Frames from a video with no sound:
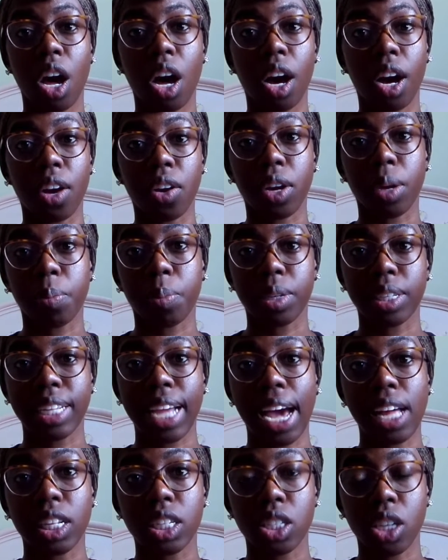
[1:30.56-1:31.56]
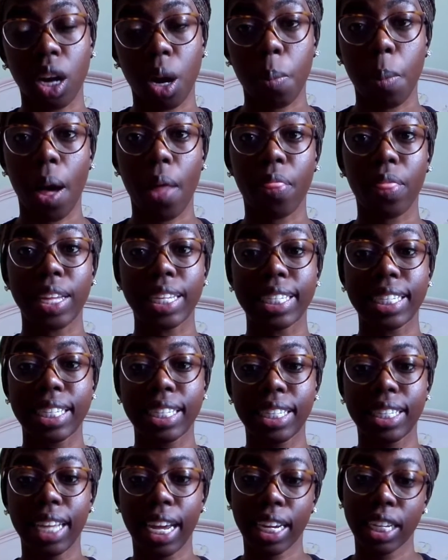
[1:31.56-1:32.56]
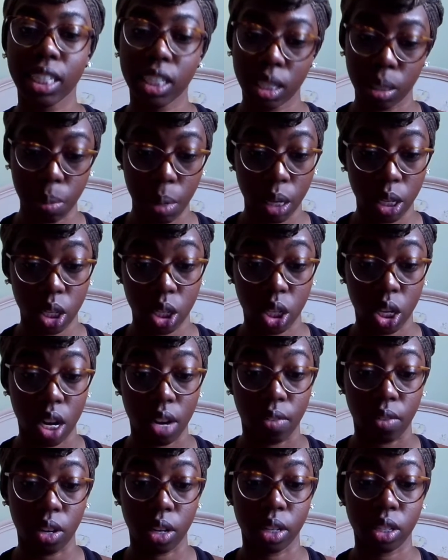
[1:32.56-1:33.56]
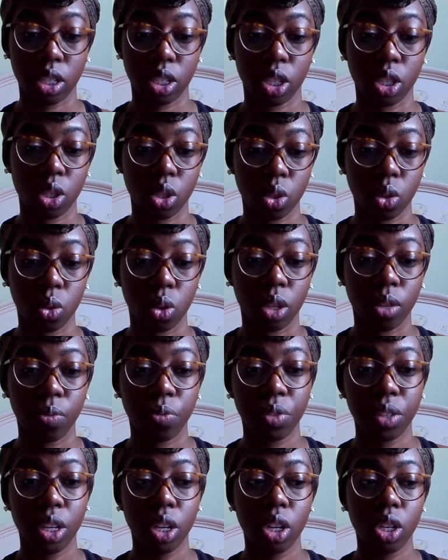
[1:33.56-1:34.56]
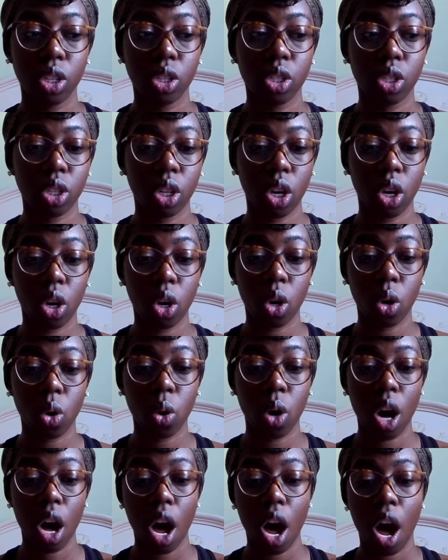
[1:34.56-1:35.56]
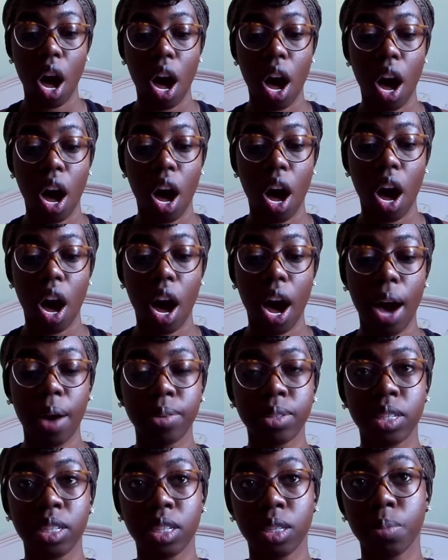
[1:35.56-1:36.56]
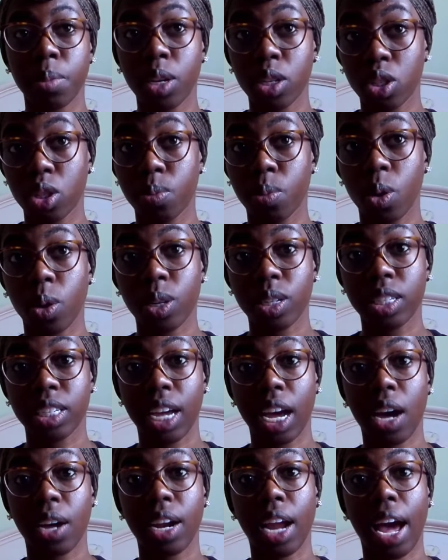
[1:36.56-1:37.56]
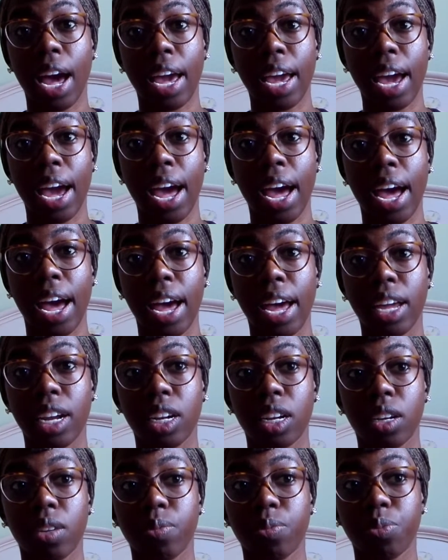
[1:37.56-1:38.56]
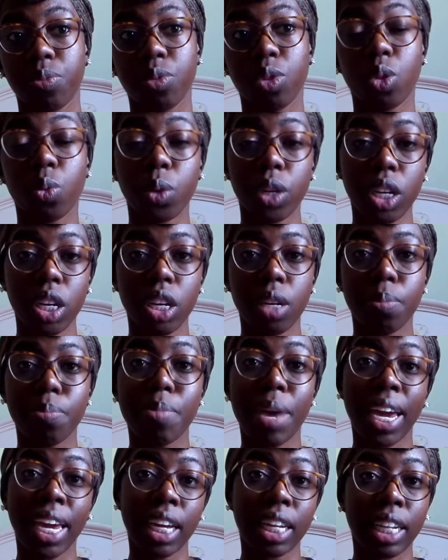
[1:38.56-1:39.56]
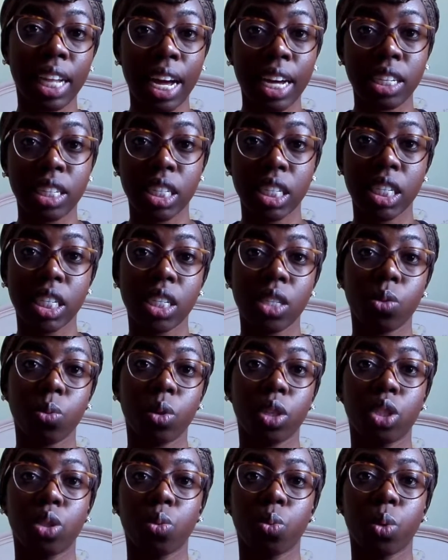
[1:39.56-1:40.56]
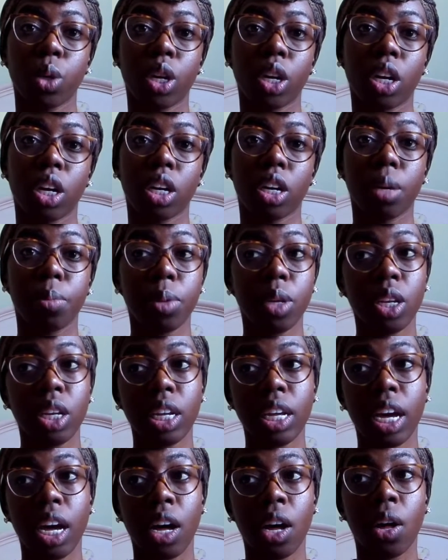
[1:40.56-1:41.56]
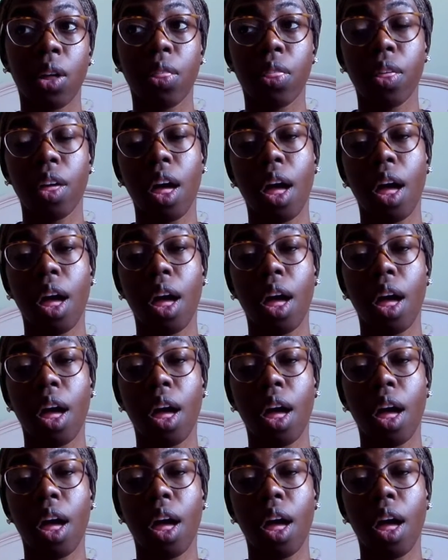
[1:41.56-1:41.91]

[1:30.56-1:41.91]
Alright, but now let's talk about the second semester of nursing school. So, how was the semester broken down? I had 3 main classes, which were community health,